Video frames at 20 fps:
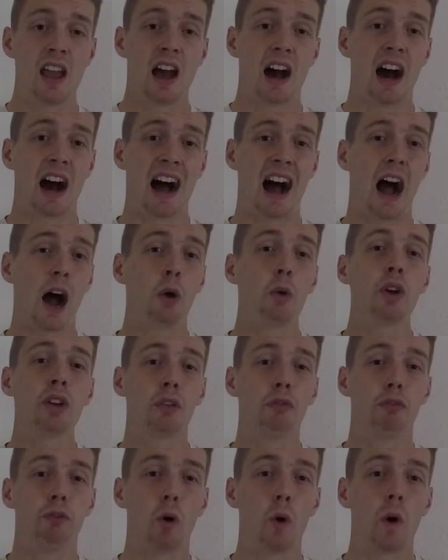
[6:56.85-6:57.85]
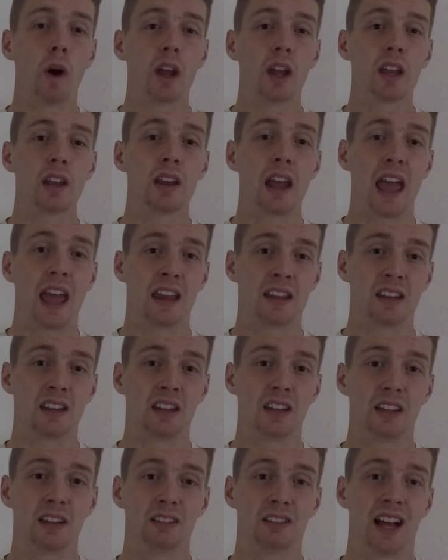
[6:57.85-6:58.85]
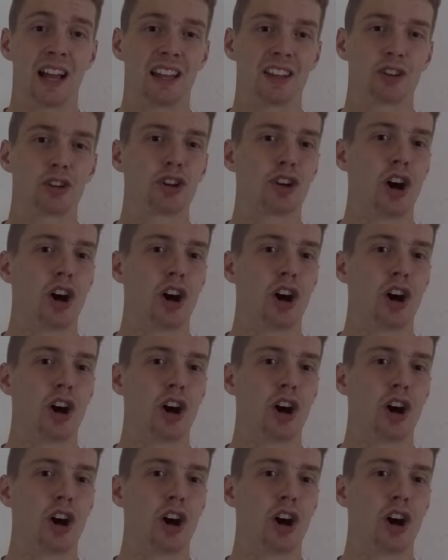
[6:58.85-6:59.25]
I would avoid any like